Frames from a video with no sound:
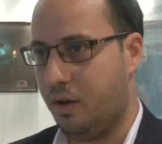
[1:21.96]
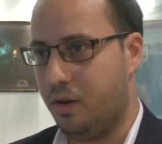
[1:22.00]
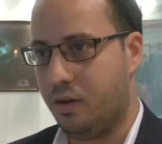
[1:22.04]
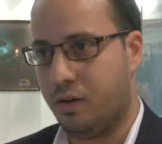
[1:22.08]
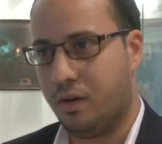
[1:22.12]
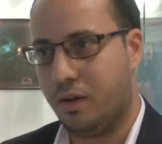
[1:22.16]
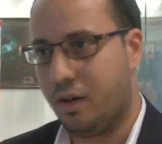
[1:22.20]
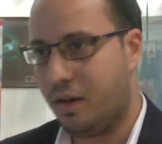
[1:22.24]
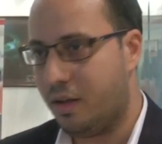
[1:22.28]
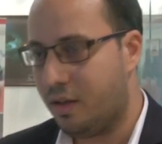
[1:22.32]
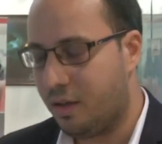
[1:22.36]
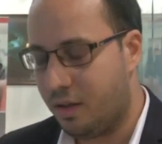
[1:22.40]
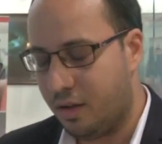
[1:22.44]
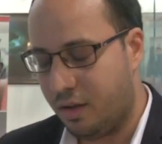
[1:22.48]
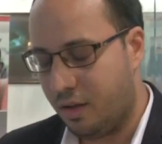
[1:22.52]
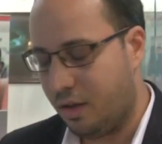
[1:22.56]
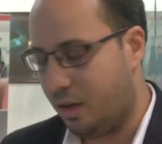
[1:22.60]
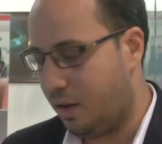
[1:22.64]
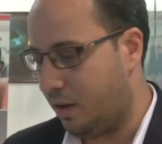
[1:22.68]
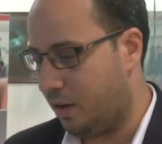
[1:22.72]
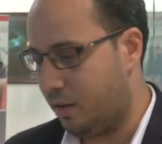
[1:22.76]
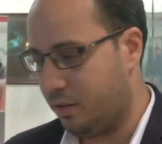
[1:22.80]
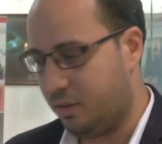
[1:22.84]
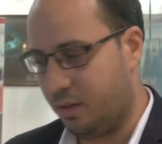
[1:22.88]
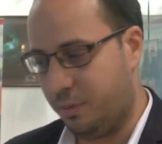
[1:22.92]
because I am not
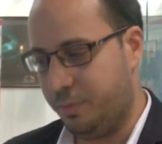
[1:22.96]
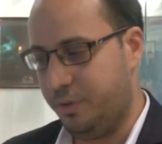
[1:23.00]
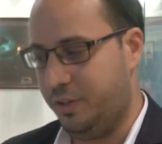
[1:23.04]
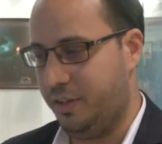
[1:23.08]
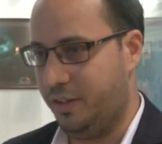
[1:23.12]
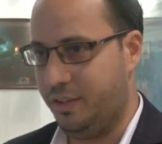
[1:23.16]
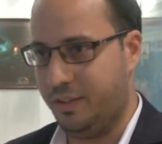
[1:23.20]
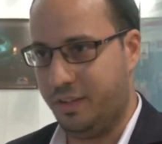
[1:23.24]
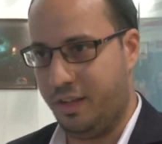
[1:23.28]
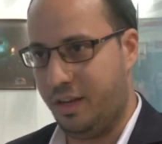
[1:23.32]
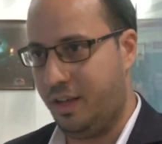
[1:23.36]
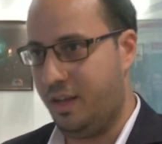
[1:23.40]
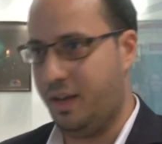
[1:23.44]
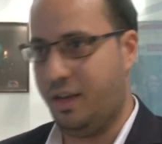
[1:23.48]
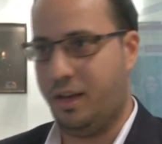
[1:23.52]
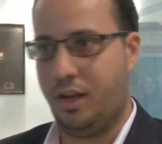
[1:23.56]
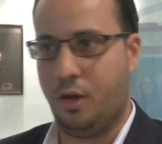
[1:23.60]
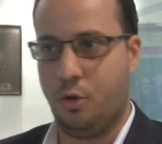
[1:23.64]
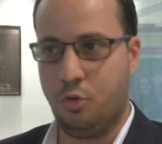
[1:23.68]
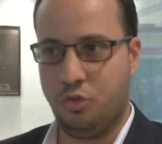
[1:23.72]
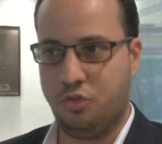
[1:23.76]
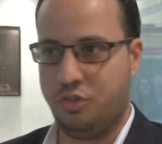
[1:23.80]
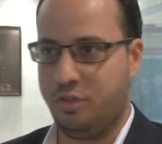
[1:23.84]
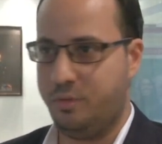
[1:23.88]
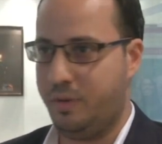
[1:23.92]
used to it, because I'm not
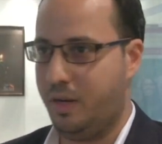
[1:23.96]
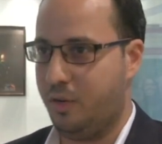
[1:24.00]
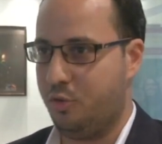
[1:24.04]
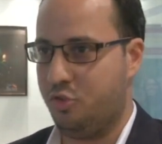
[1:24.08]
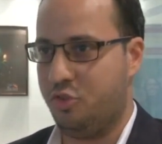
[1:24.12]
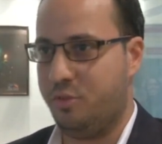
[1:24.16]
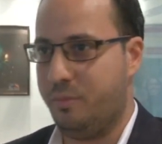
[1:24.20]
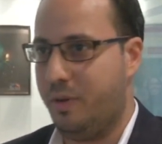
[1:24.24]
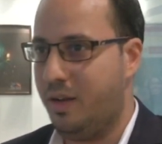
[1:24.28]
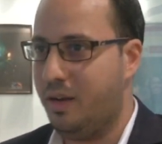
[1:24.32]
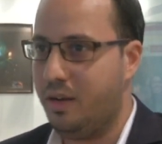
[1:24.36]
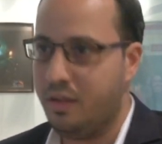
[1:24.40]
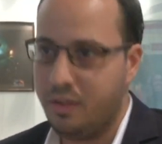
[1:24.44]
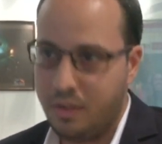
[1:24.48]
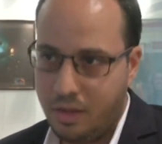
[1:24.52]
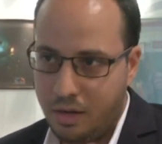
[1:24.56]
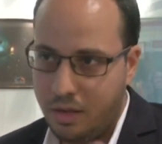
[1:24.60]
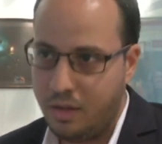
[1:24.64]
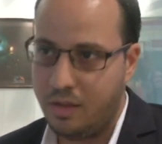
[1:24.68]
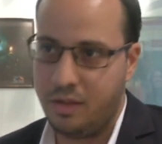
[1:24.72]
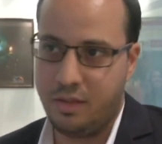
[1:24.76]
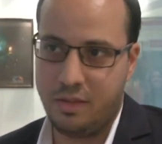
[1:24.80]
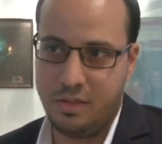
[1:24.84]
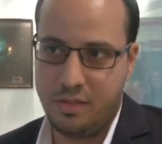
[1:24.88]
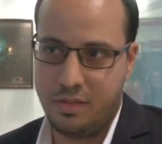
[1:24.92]
blind.
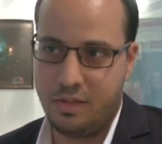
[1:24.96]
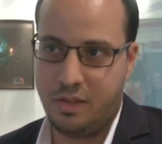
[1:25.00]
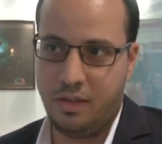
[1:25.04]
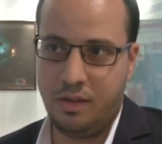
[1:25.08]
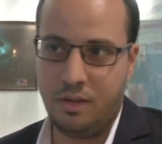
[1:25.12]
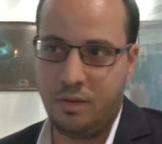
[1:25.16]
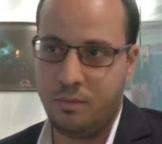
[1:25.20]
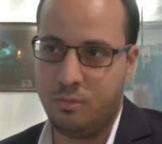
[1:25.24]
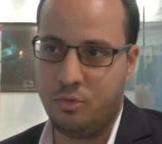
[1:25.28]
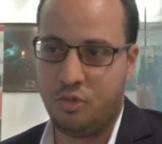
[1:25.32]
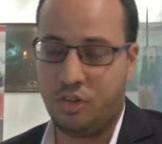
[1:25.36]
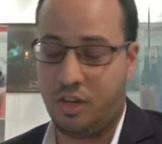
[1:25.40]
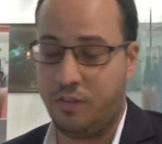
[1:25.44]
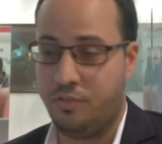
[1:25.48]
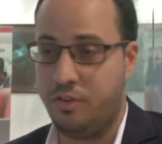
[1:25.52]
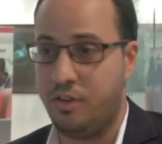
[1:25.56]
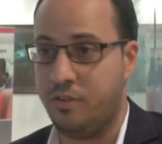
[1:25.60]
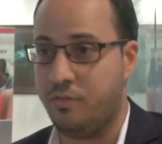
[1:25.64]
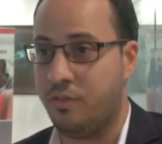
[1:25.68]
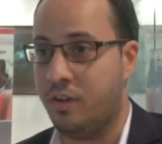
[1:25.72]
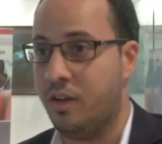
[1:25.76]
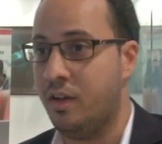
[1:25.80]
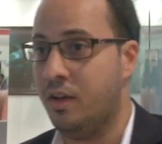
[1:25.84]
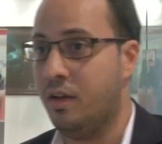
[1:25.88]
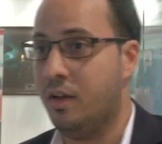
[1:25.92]
But once I put
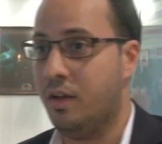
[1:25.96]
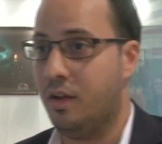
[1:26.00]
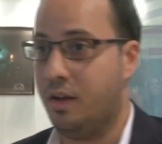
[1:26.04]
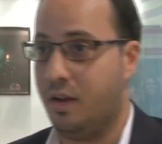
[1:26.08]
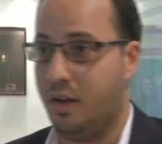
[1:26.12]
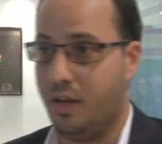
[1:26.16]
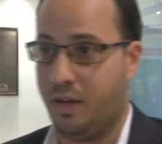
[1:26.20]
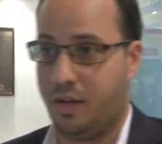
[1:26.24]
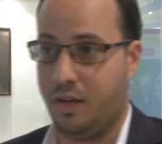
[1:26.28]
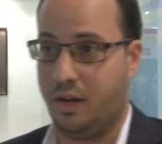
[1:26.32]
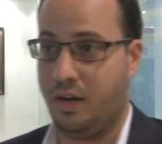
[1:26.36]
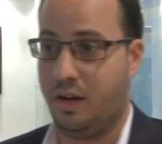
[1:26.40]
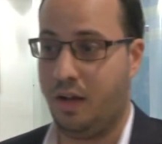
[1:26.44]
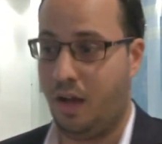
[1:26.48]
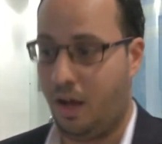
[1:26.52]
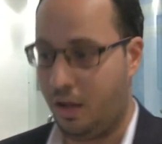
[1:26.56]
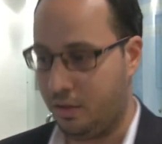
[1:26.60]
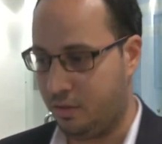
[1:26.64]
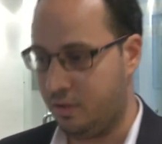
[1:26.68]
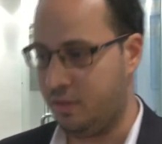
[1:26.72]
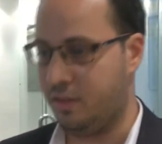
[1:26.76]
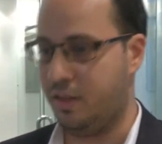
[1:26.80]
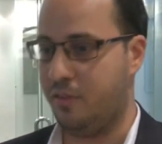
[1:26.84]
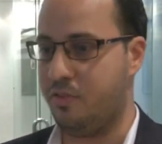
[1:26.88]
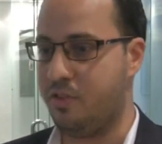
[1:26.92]
myself in the shoes of someone
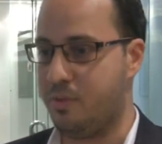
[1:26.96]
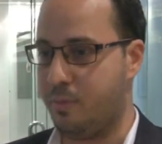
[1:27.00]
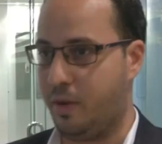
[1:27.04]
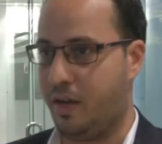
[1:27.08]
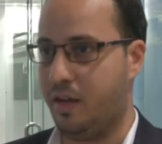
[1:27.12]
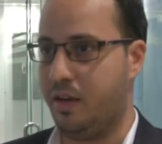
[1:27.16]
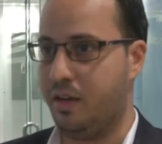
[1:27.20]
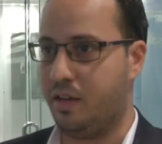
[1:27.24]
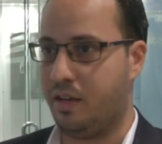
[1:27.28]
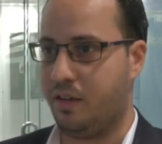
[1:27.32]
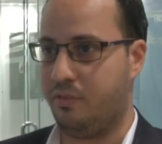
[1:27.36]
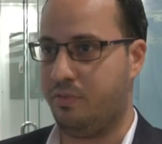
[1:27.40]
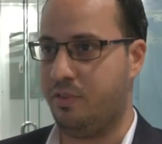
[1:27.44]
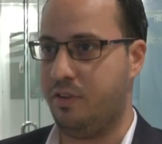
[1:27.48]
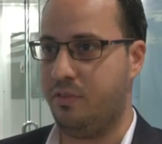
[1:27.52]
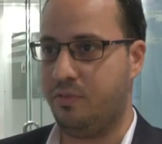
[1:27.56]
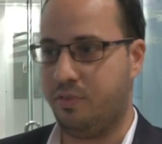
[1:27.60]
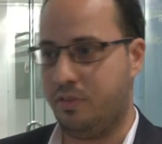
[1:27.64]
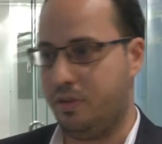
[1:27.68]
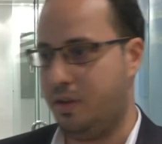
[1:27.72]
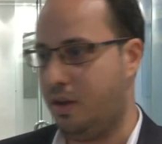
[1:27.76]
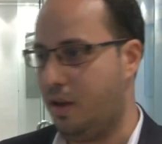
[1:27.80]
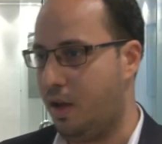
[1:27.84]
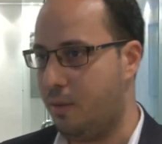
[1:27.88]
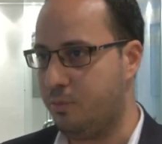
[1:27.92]
who cannot see and
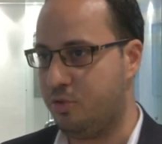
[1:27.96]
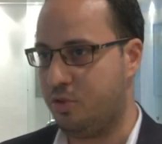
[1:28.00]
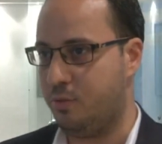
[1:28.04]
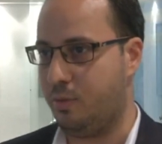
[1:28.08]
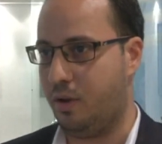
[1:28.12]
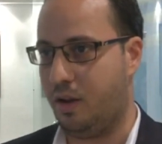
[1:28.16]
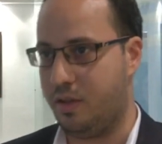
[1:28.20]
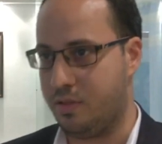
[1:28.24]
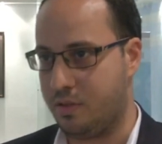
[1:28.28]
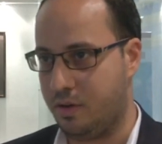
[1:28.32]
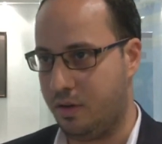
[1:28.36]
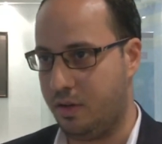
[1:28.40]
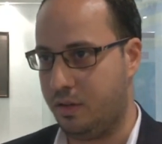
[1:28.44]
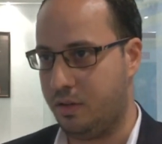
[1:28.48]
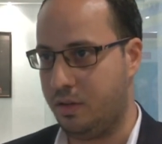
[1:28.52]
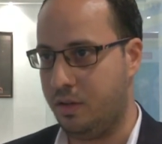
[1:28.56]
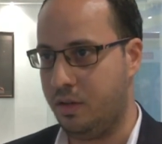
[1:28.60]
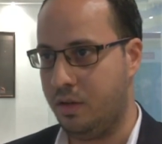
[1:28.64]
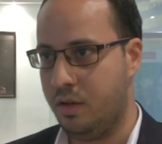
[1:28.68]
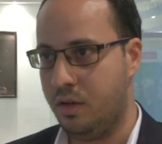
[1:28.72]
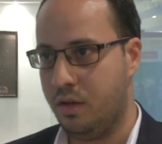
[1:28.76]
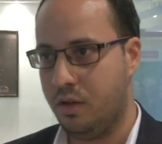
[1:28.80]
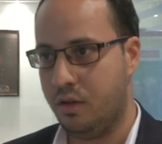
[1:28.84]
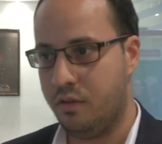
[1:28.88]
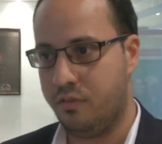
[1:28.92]
used the stick, I
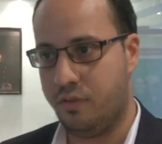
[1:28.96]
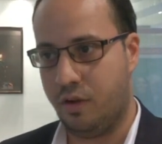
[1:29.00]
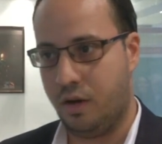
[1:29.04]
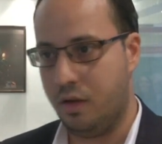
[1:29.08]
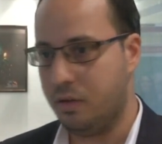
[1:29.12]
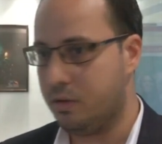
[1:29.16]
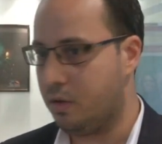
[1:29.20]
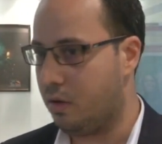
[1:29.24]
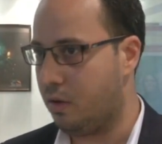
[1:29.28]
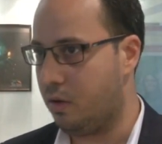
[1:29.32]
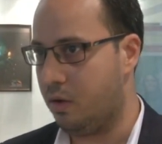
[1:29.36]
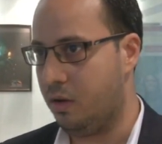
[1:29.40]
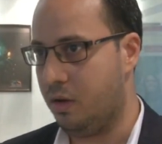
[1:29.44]
found that it works